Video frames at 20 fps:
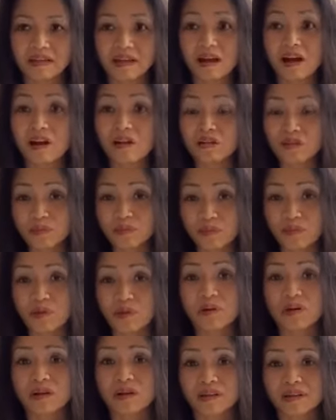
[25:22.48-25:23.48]
all the
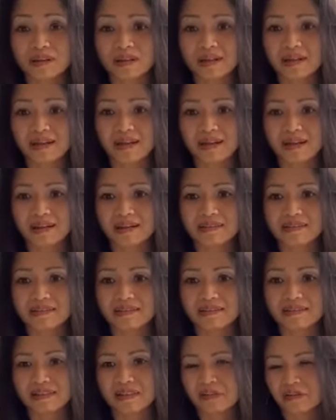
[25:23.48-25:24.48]
more, uh,
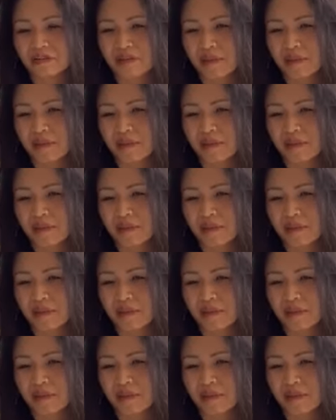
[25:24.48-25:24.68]
you know,